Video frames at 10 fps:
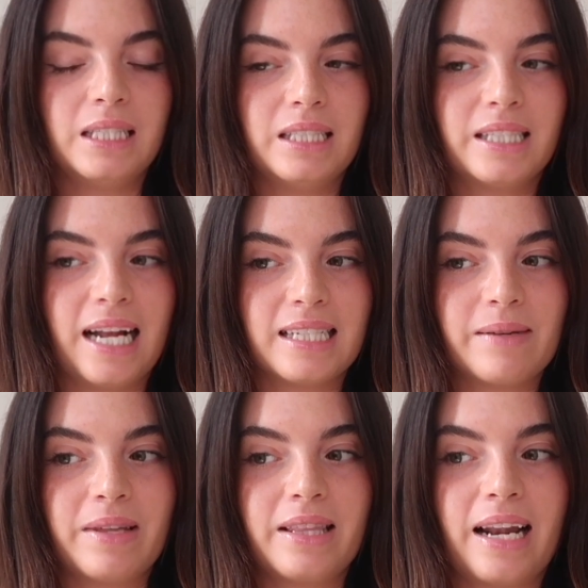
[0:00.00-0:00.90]
It's not
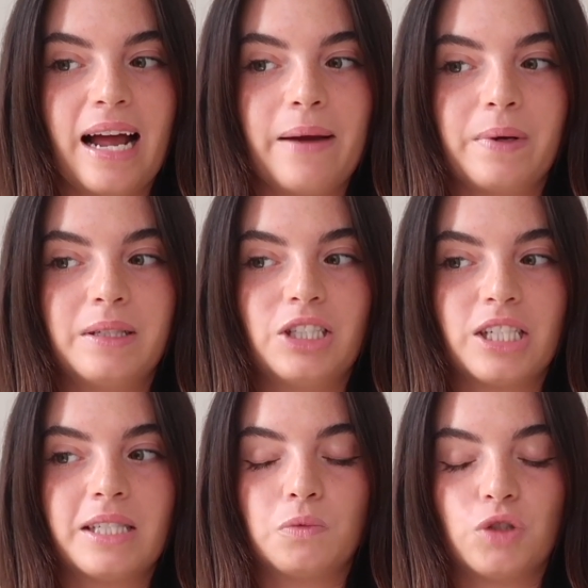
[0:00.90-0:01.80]
something that I would
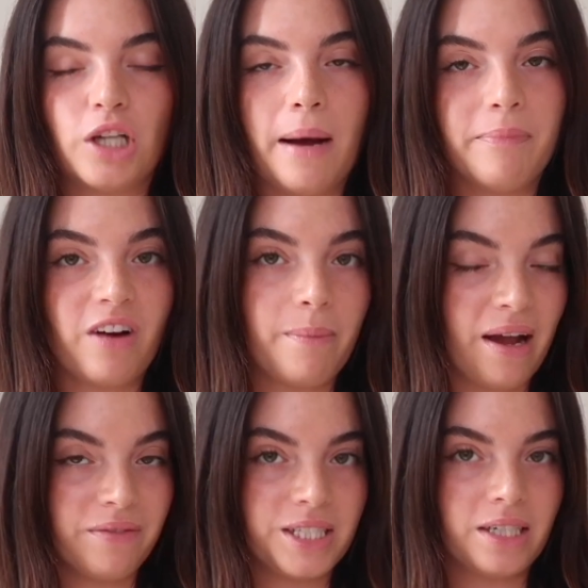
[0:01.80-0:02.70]
just shop from
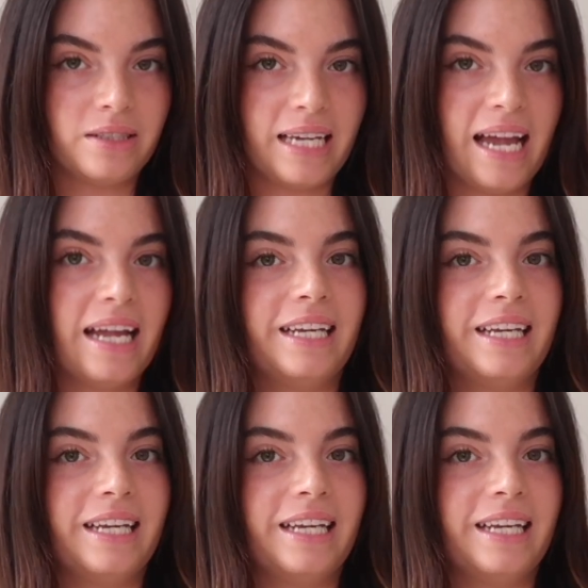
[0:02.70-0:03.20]
every single day.